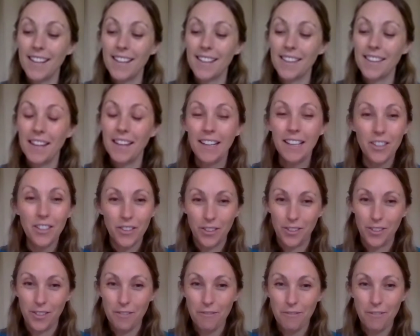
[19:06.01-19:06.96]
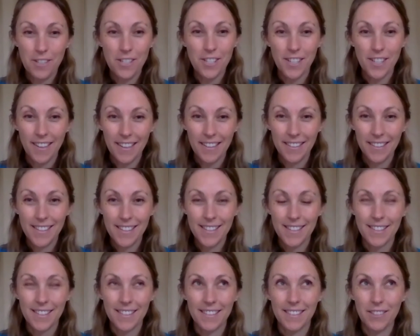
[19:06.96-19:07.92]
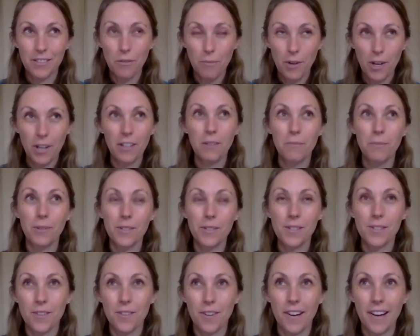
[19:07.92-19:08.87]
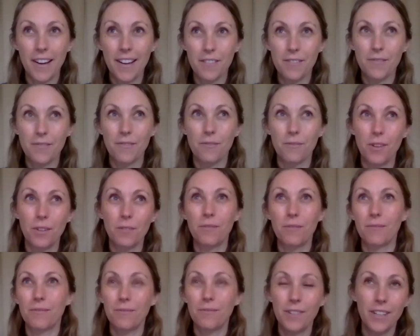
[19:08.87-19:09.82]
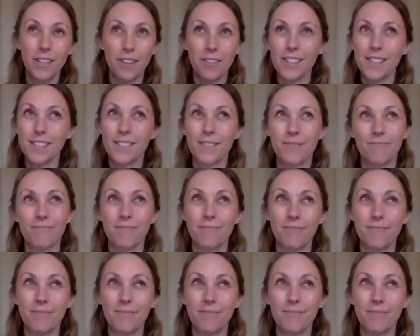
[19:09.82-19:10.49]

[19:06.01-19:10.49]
thank you for sharing this remarkable story of what we always